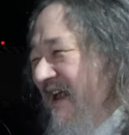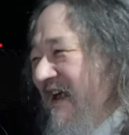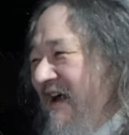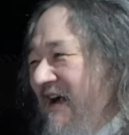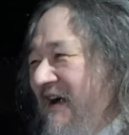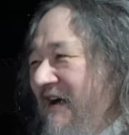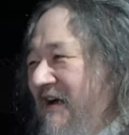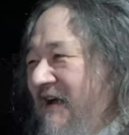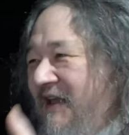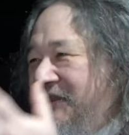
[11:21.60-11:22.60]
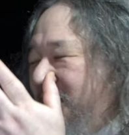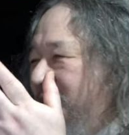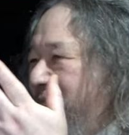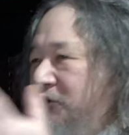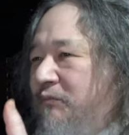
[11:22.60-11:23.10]
Uh, uh, and the
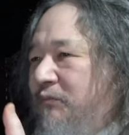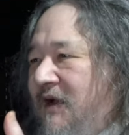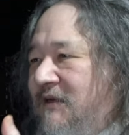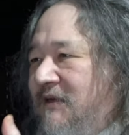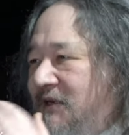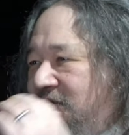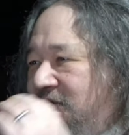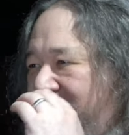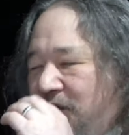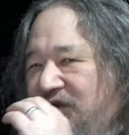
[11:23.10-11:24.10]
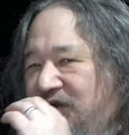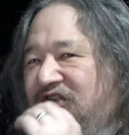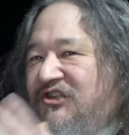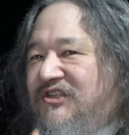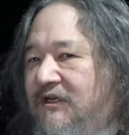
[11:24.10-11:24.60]
boot process, you know, it
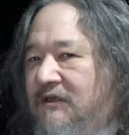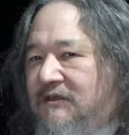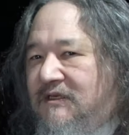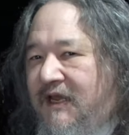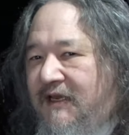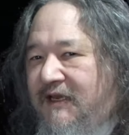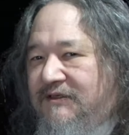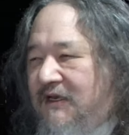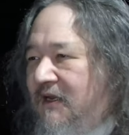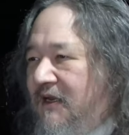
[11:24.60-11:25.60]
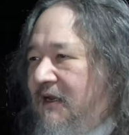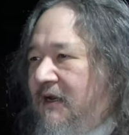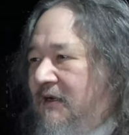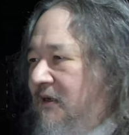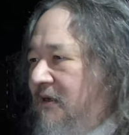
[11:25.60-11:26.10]
still takes
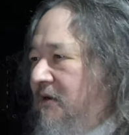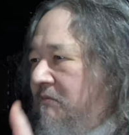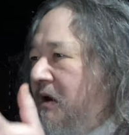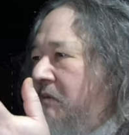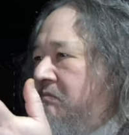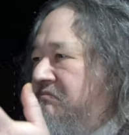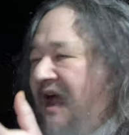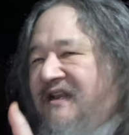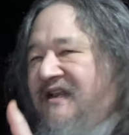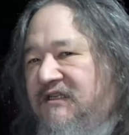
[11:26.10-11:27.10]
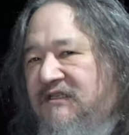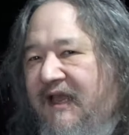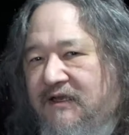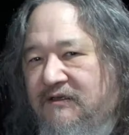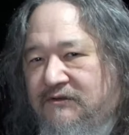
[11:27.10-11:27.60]
uh, um, um 90
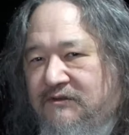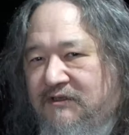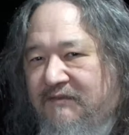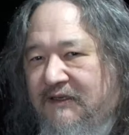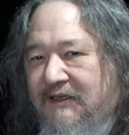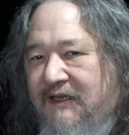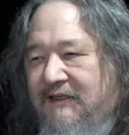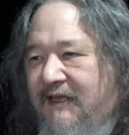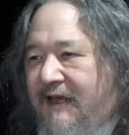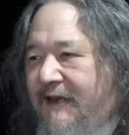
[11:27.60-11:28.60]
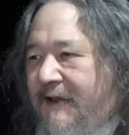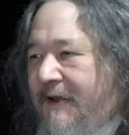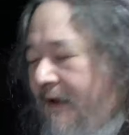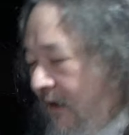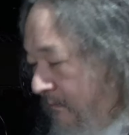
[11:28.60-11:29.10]
seconds or something like that.
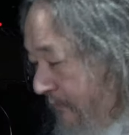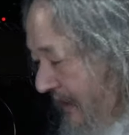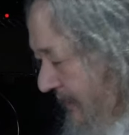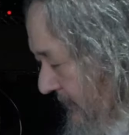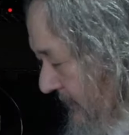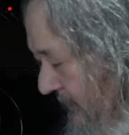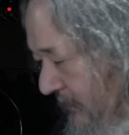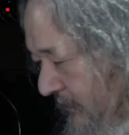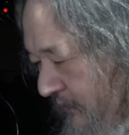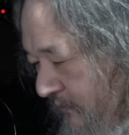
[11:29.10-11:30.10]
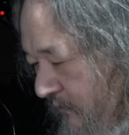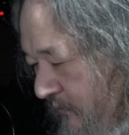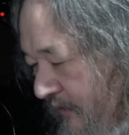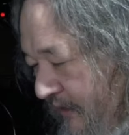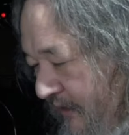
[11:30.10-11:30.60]
Uh, but uh, um,
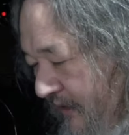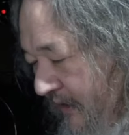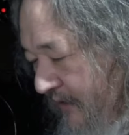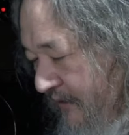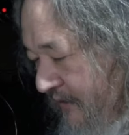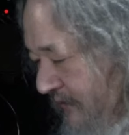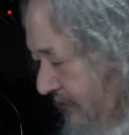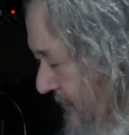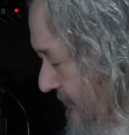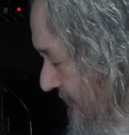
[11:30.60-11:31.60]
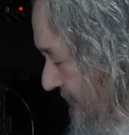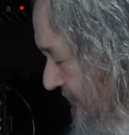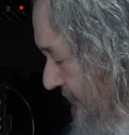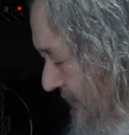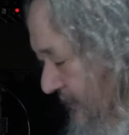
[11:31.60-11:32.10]
we can actually, let's see,
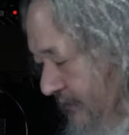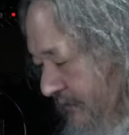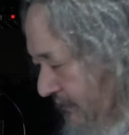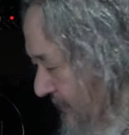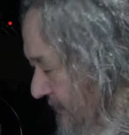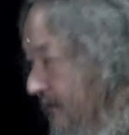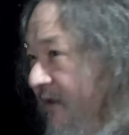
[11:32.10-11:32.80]
can I do this?